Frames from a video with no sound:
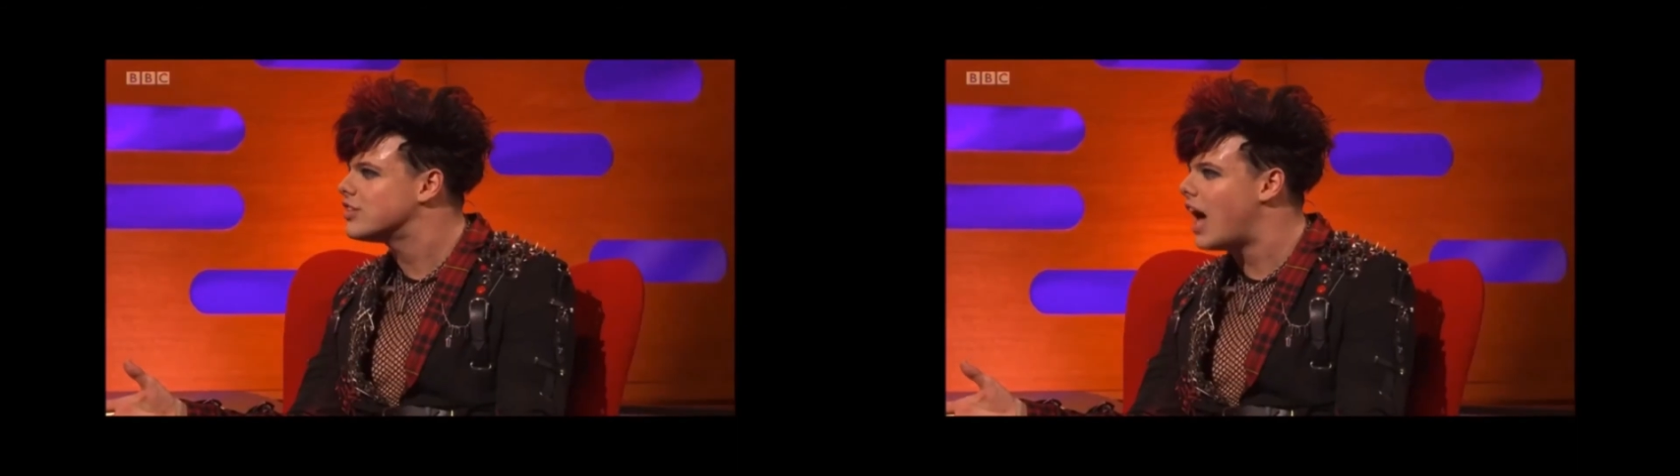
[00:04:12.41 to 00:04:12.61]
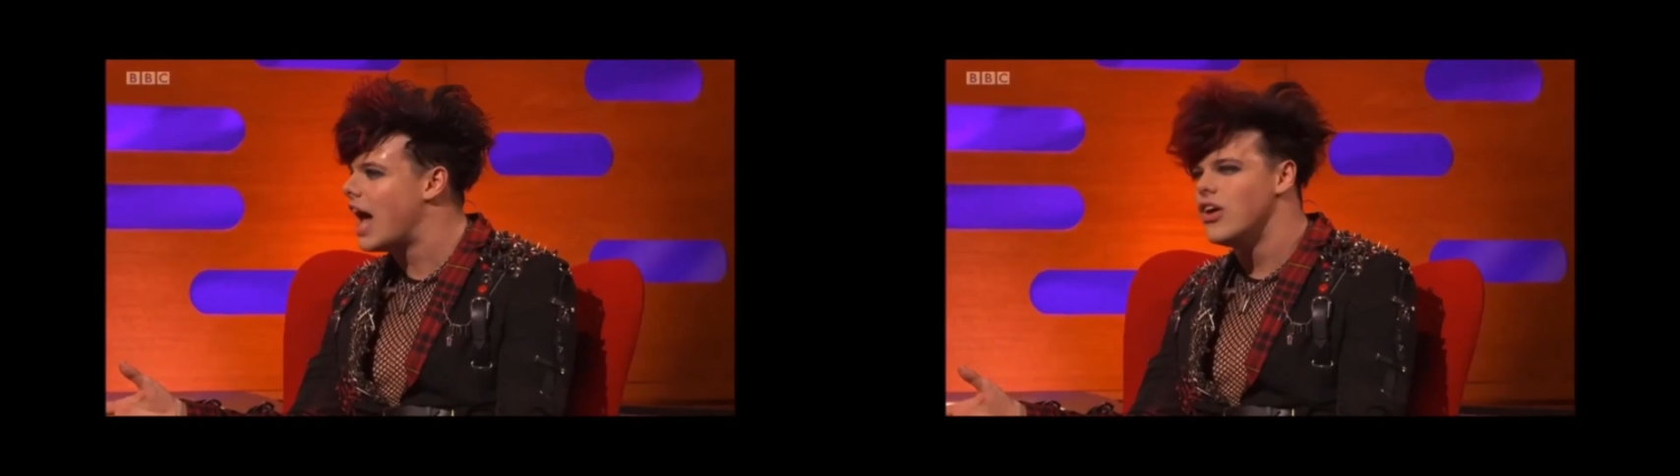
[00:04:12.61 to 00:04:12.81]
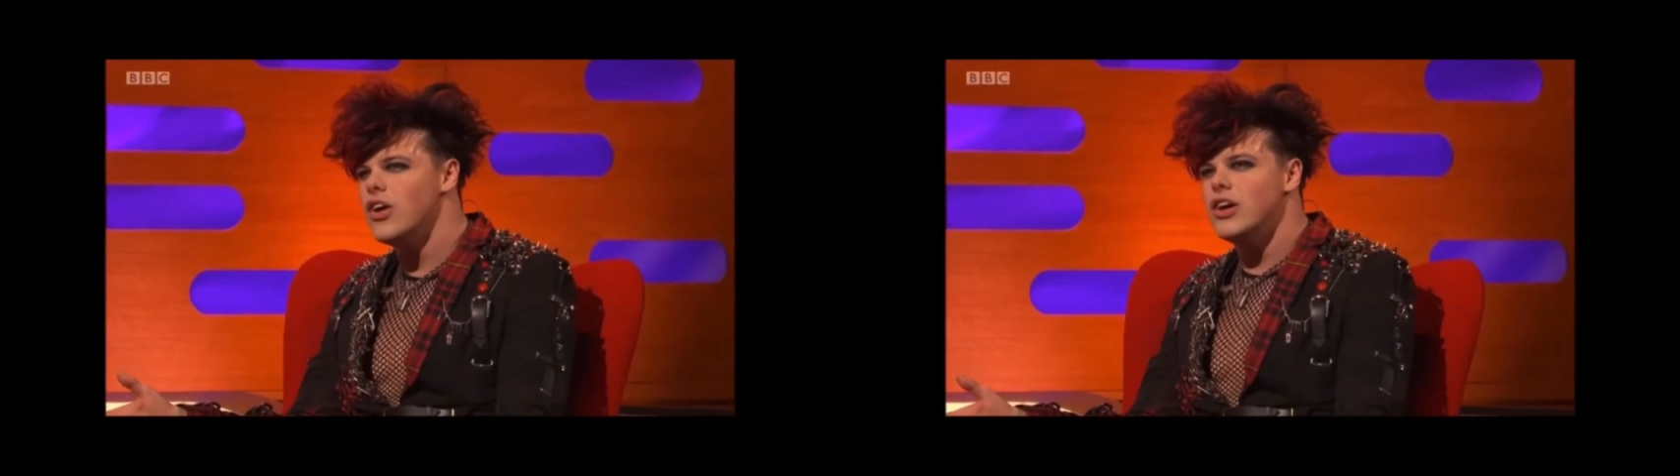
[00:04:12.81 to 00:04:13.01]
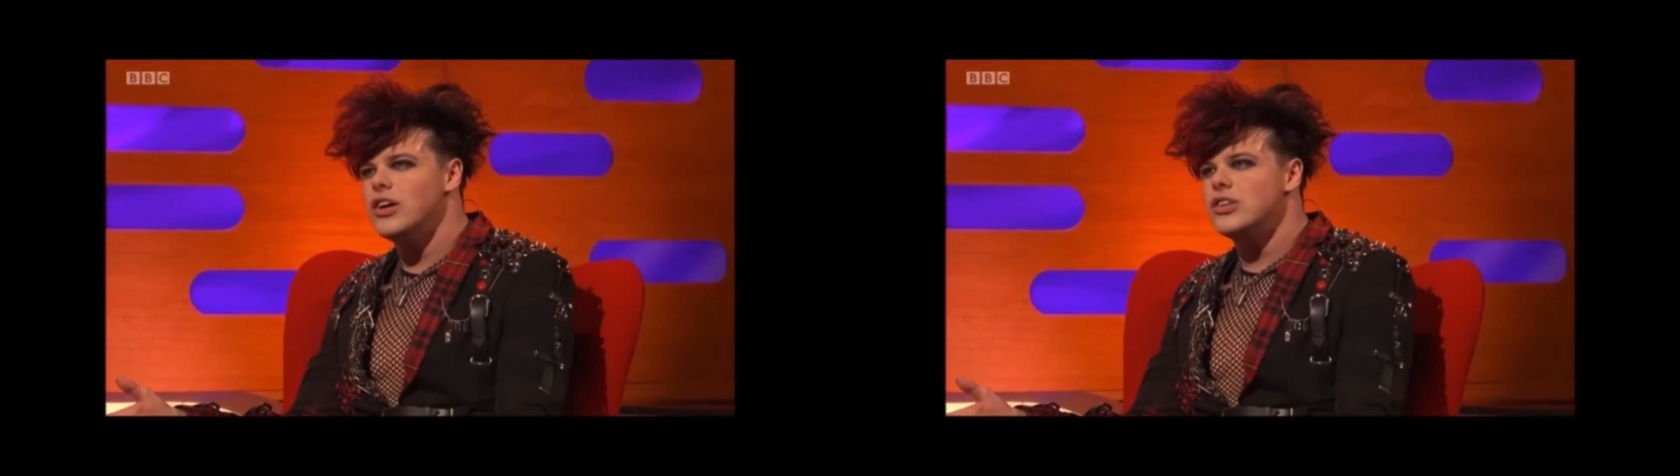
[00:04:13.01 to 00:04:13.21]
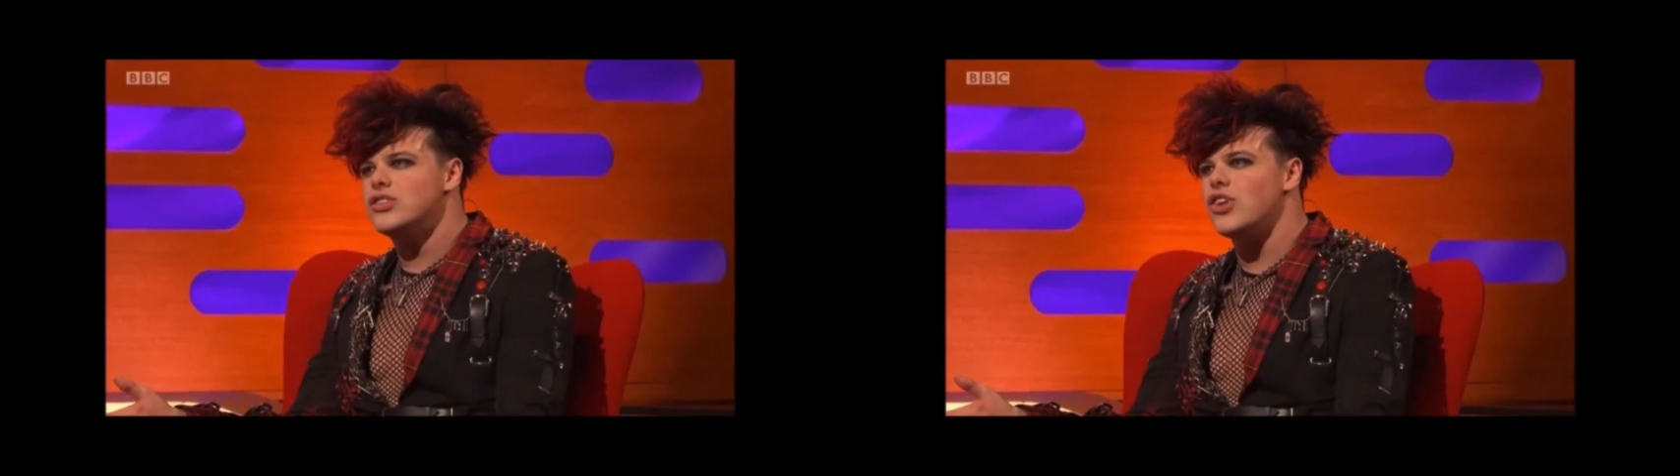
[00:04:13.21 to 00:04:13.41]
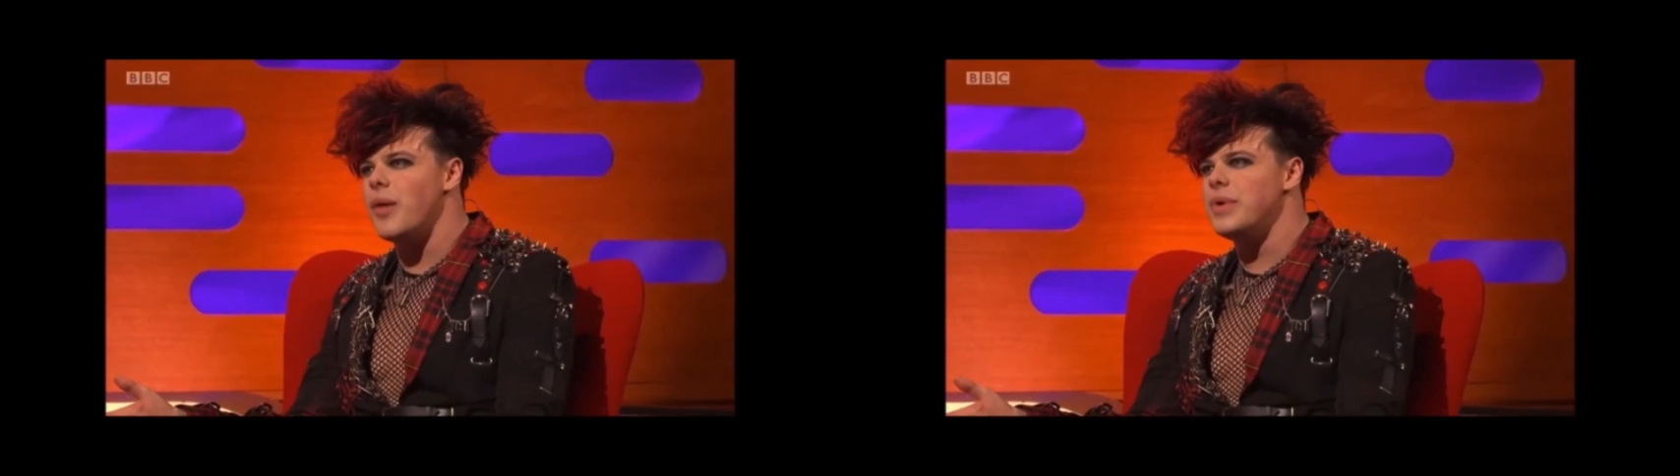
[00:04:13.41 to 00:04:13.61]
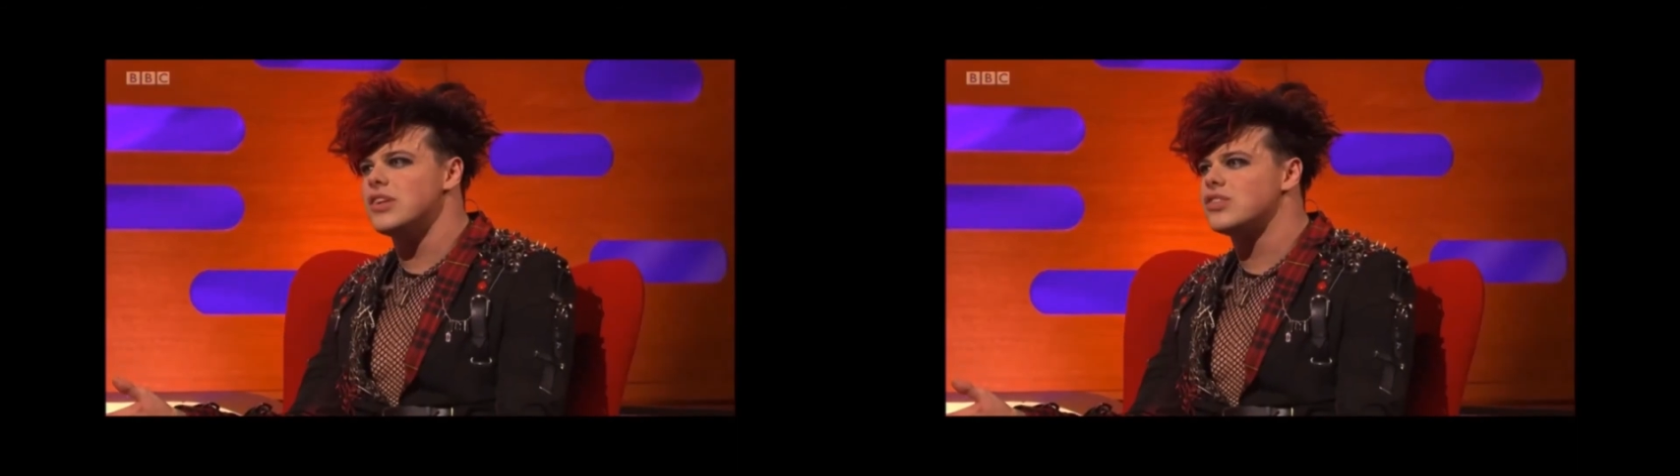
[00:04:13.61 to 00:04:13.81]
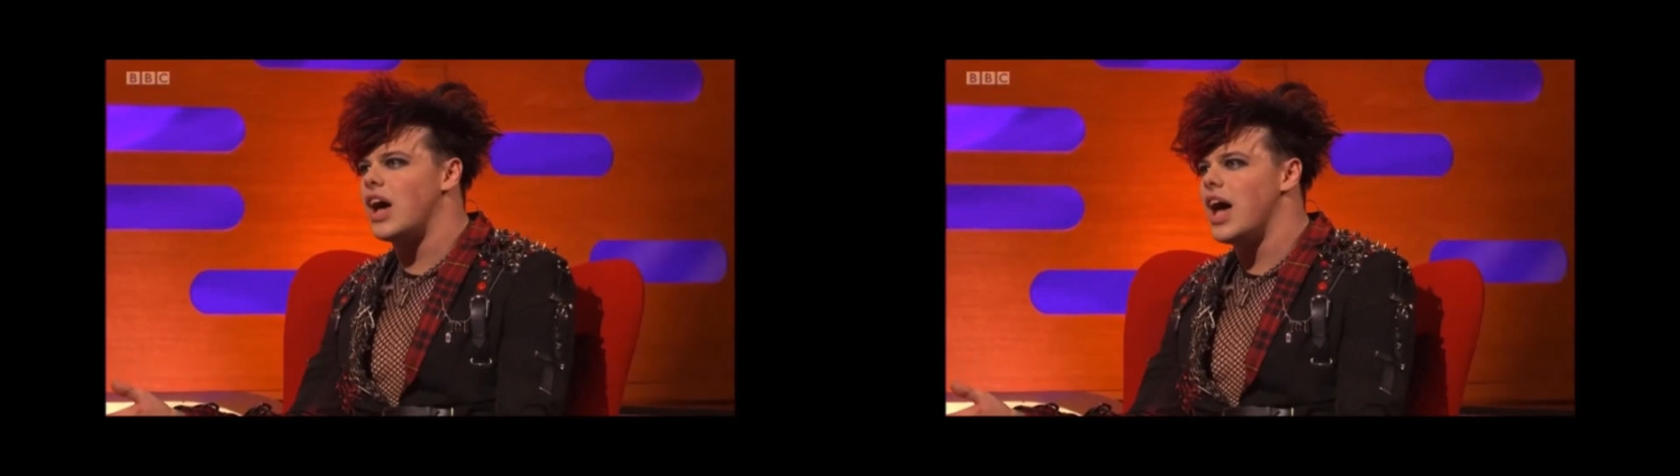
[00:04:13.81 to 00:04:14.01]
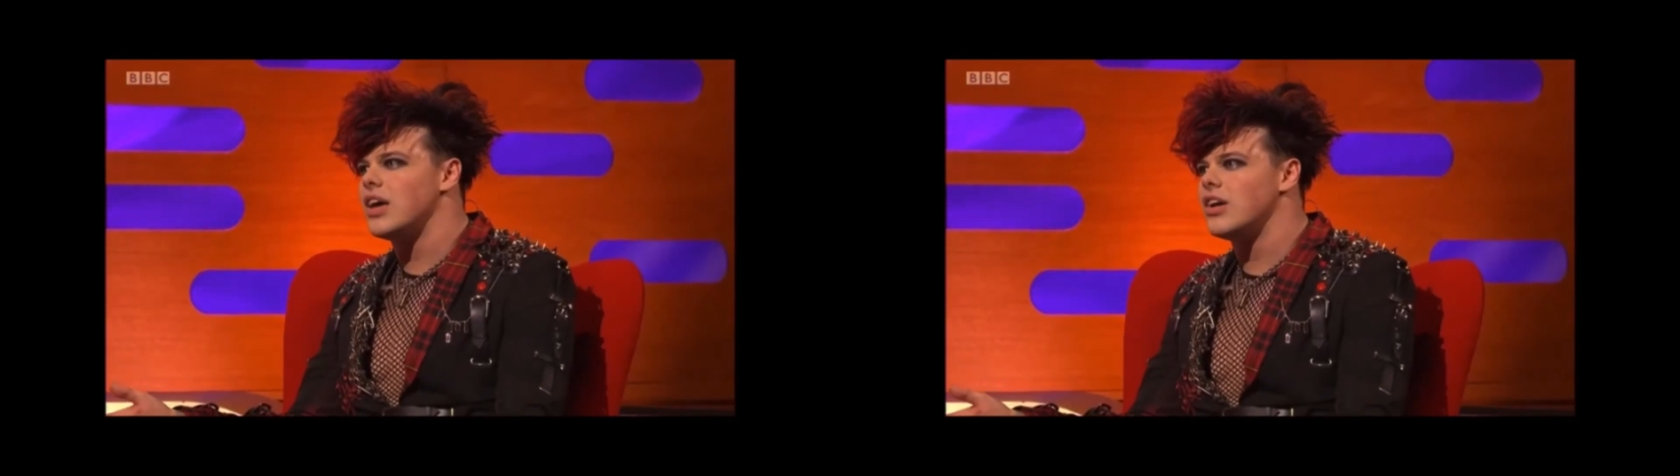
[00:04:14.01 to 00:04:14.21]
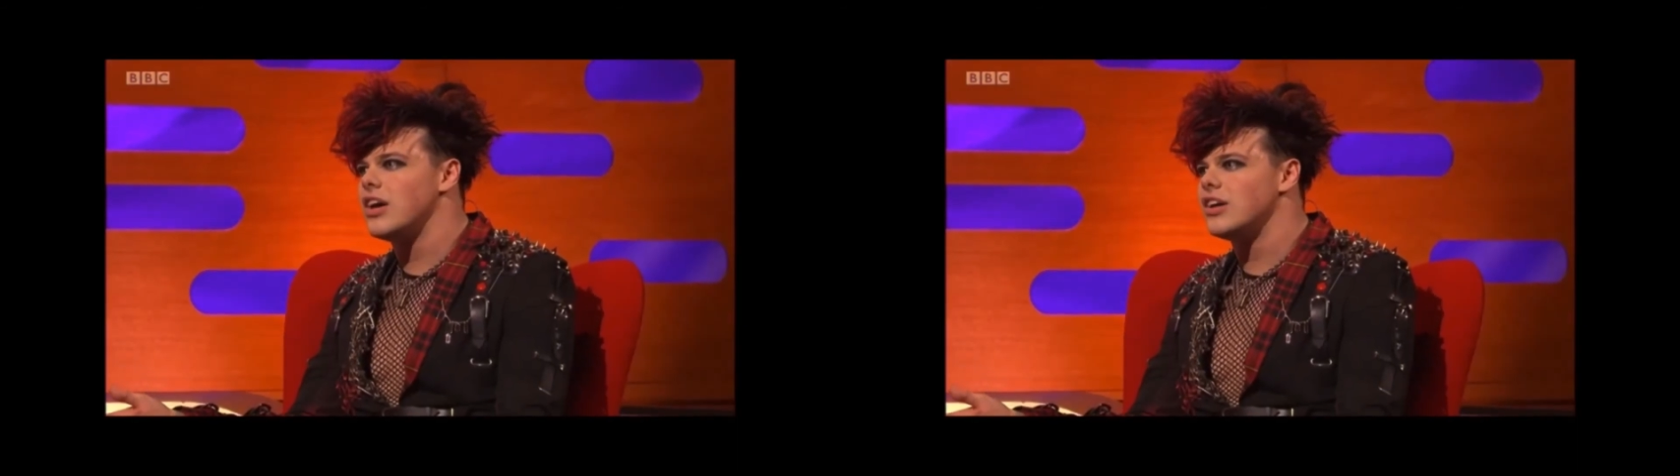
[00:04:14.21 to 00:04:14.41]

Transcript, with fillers: It's like, I mean, it's like,